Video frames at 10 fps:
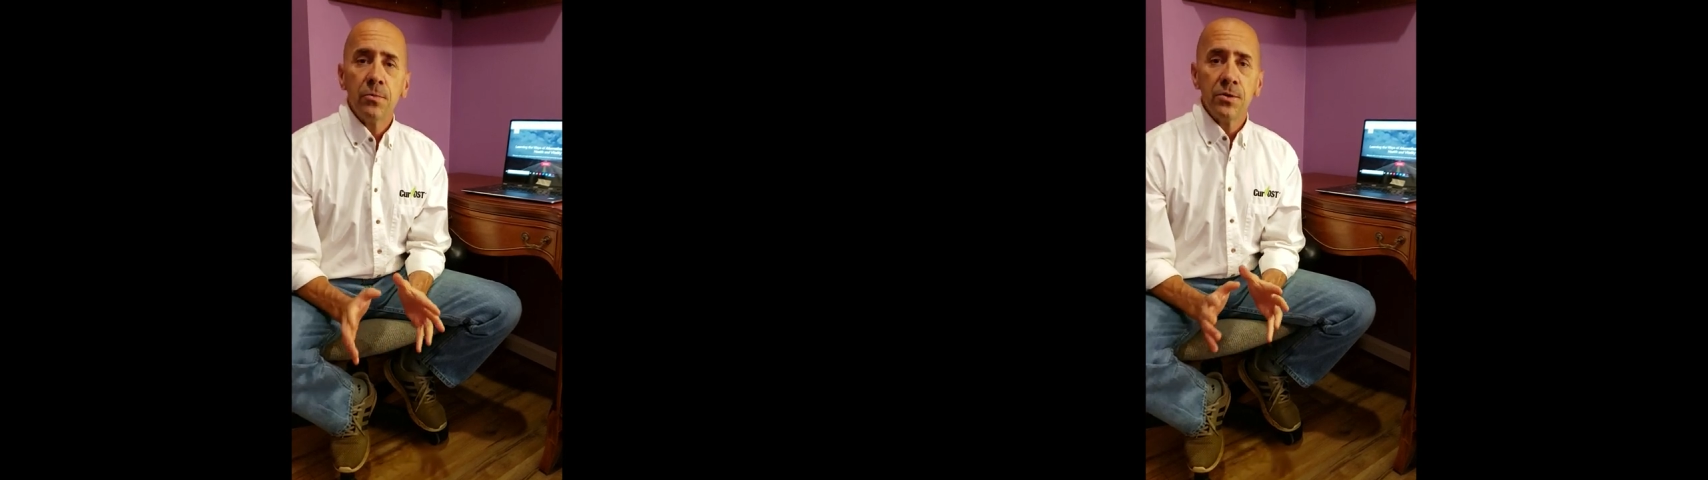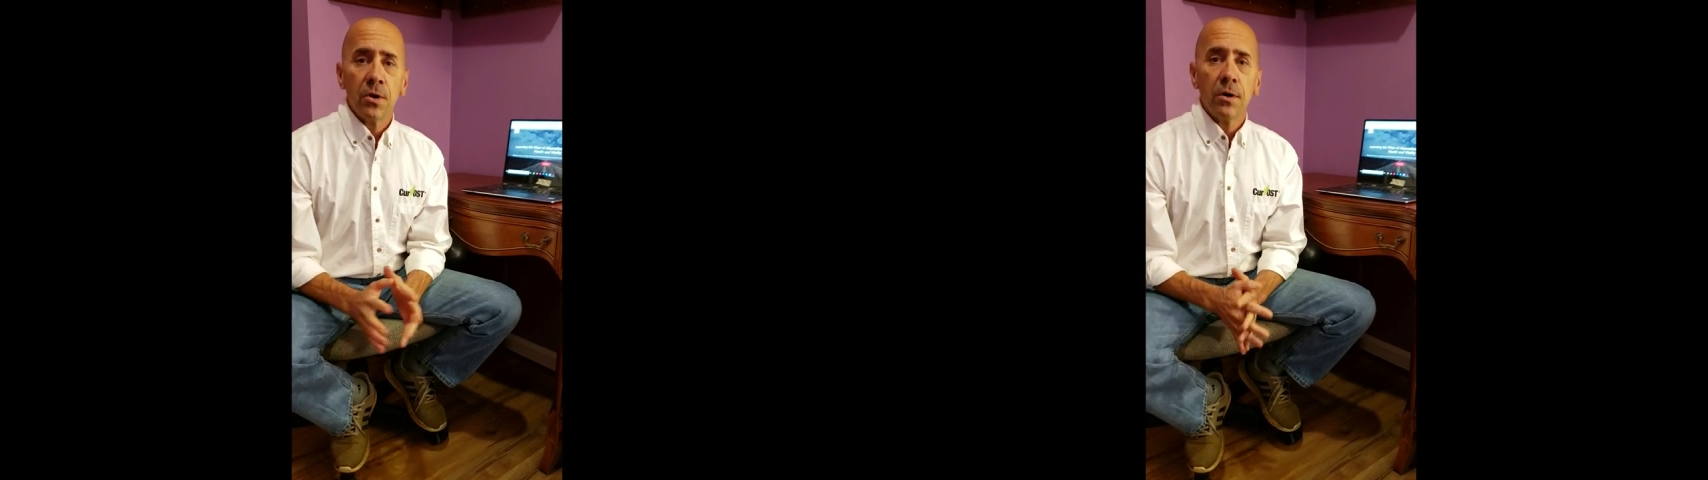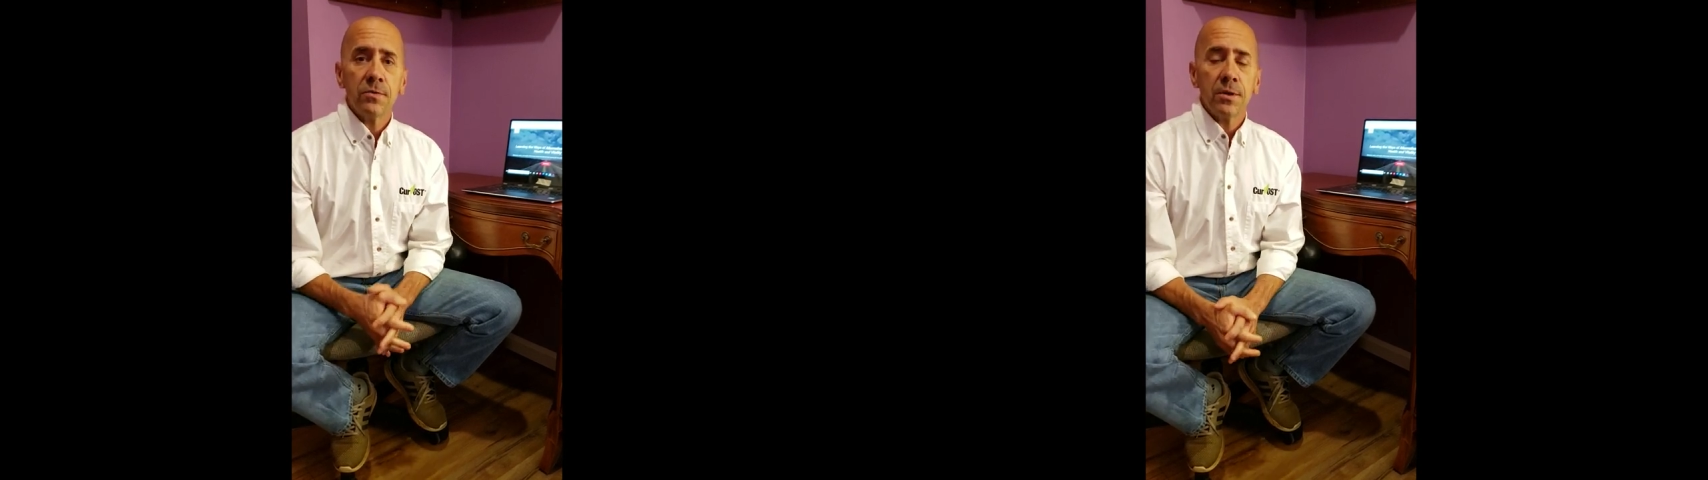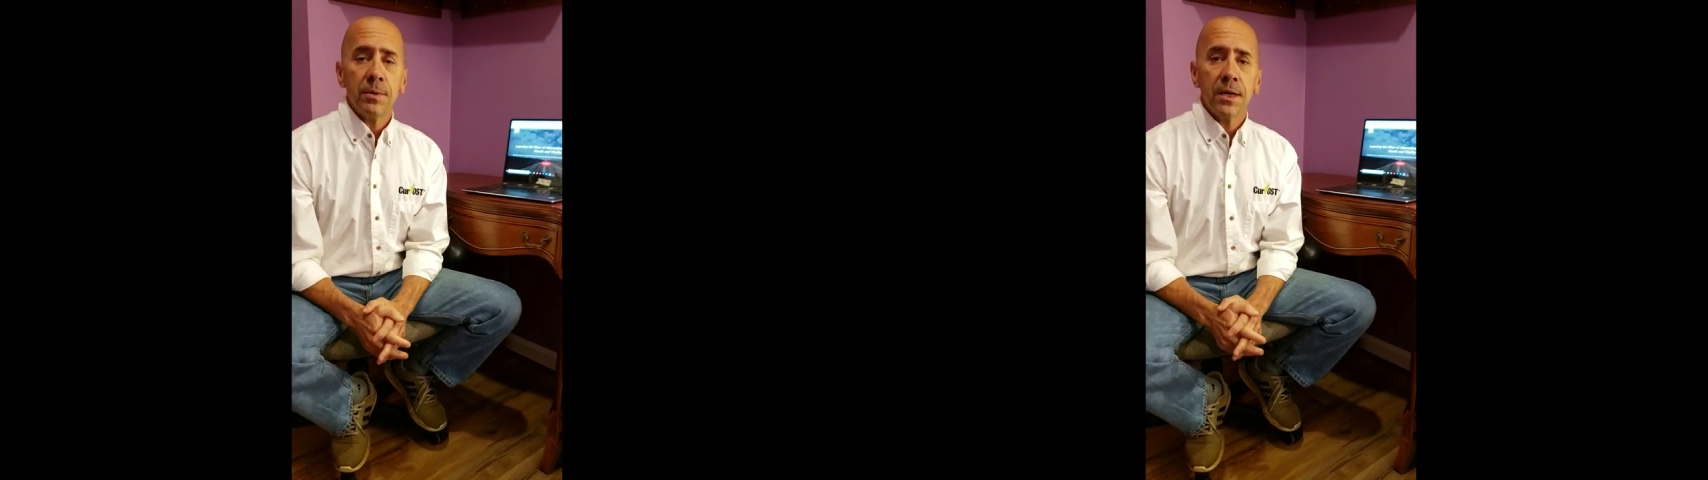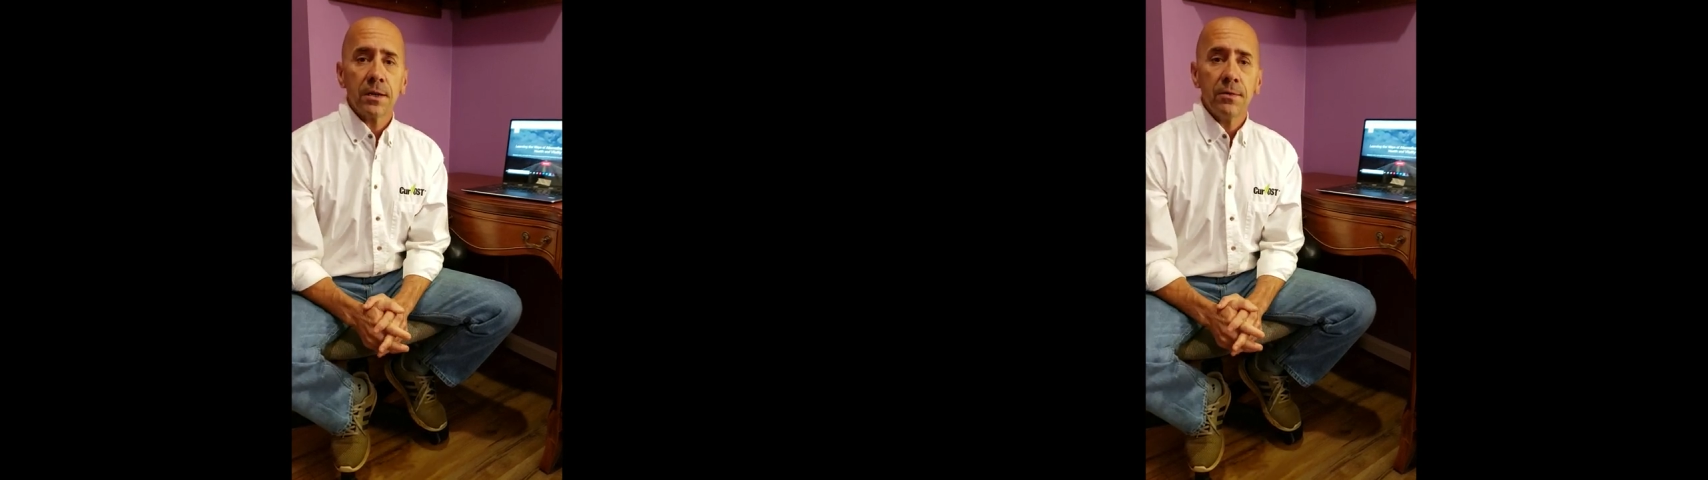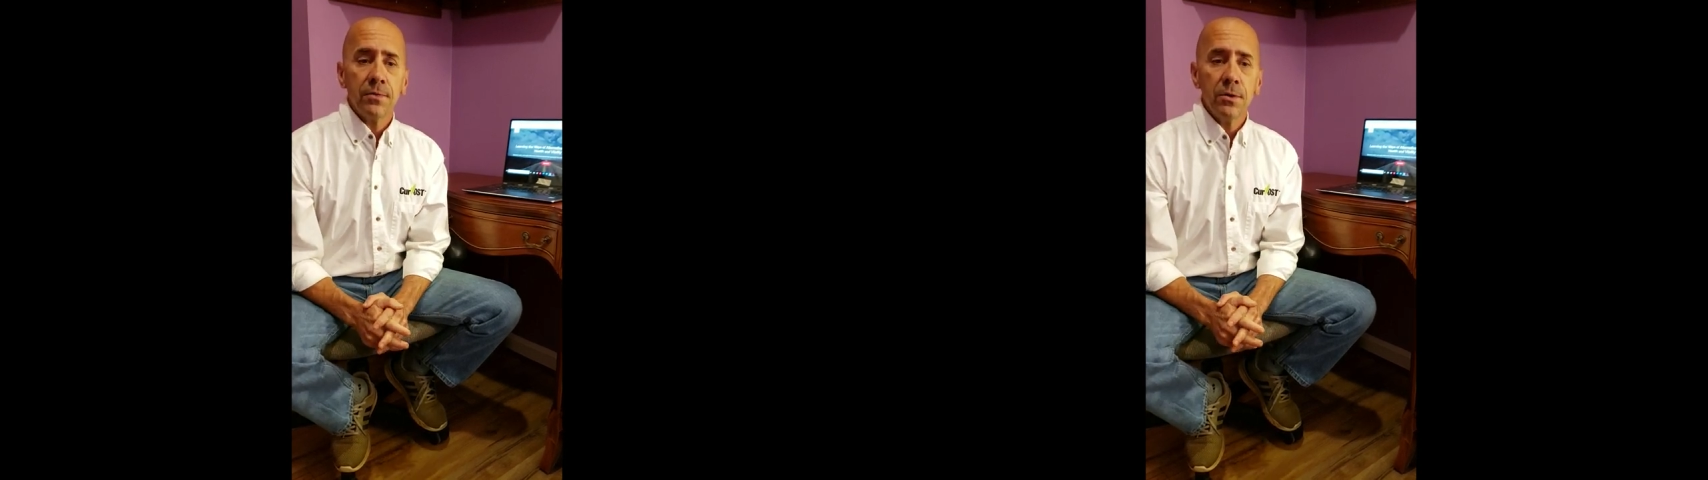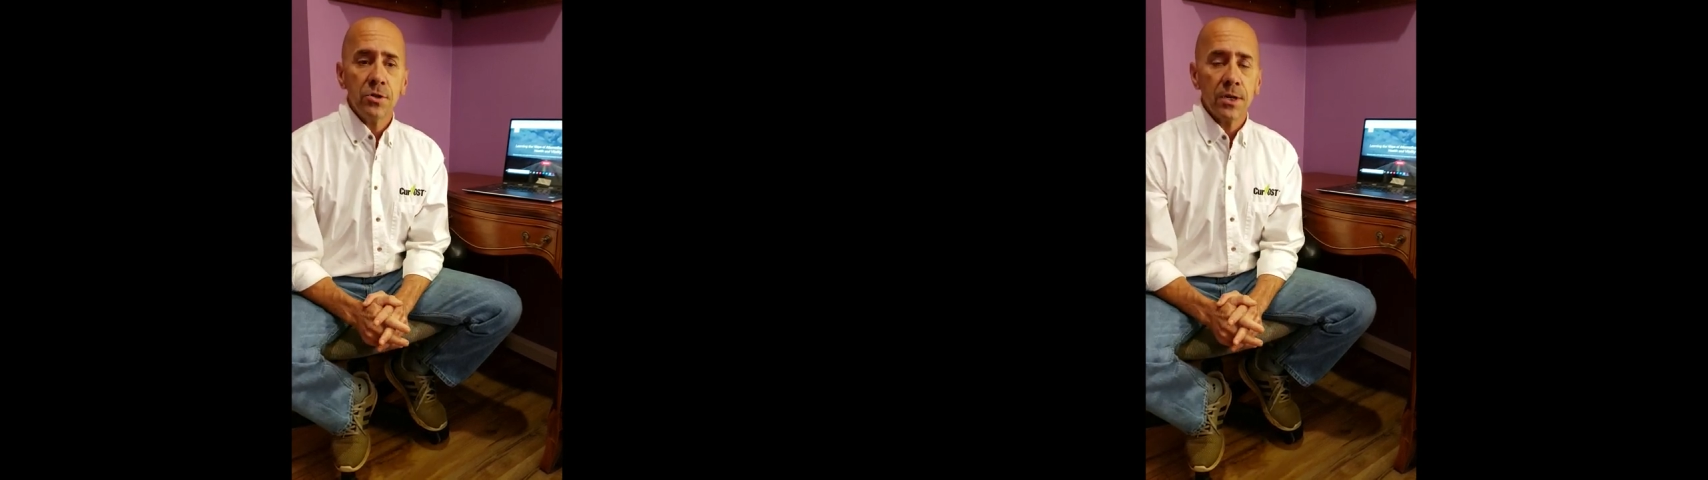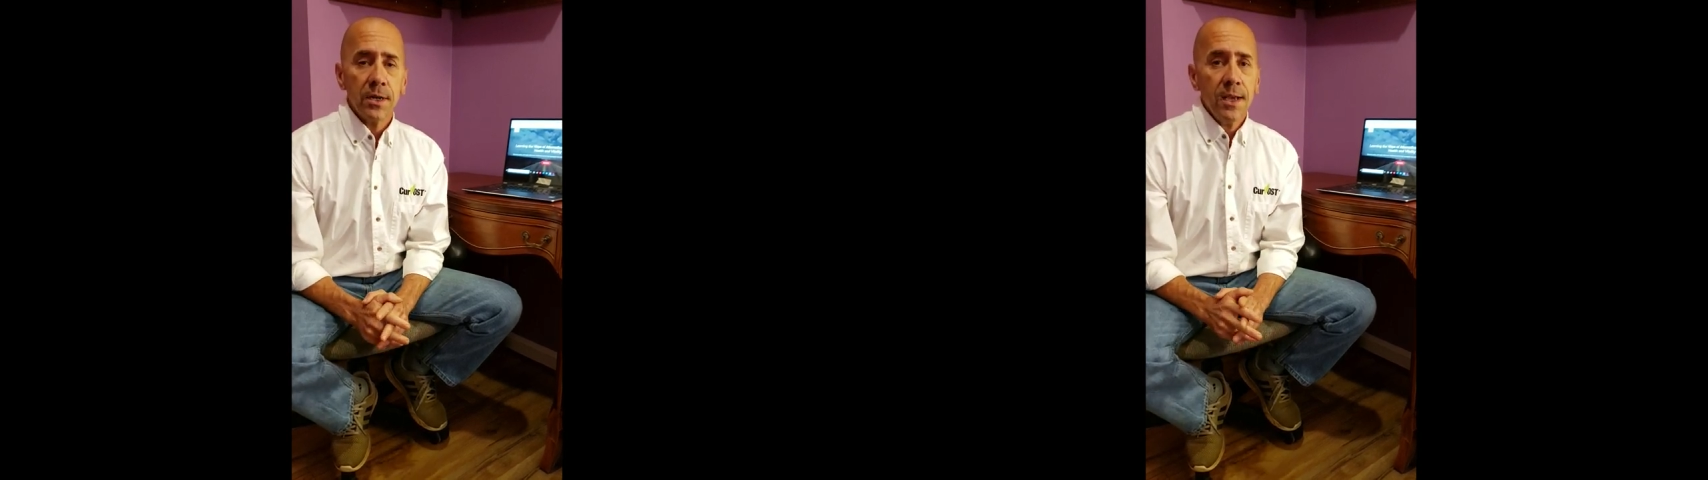resolve some of that
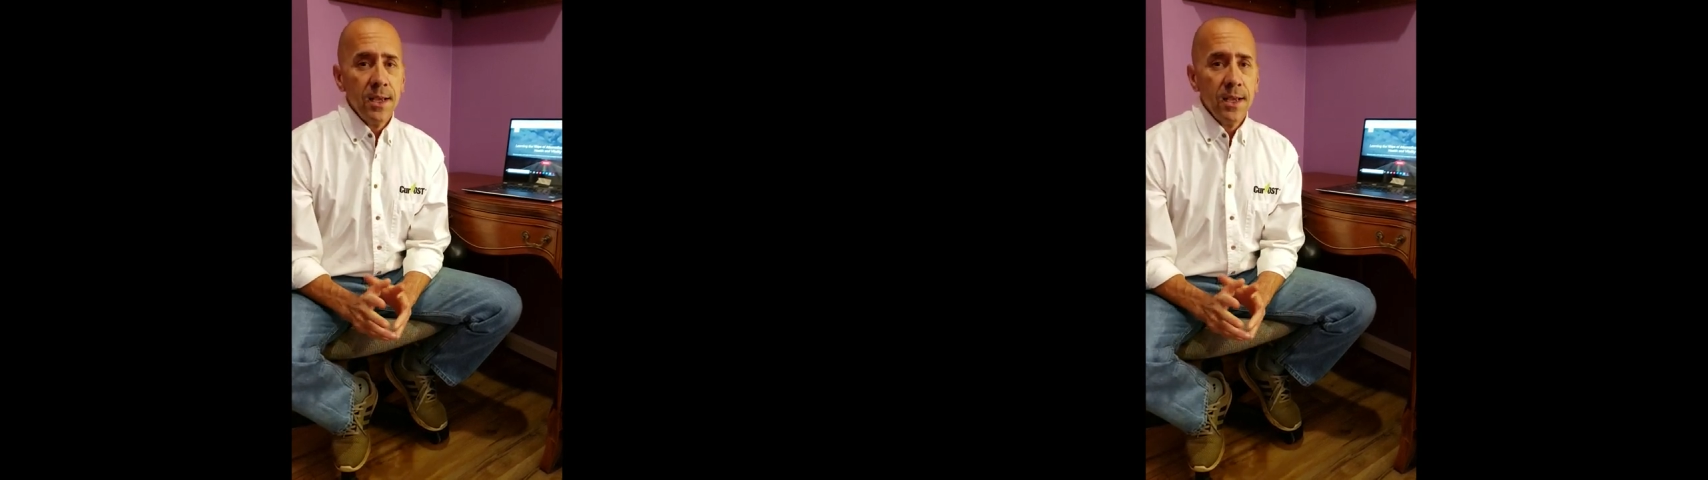confusion.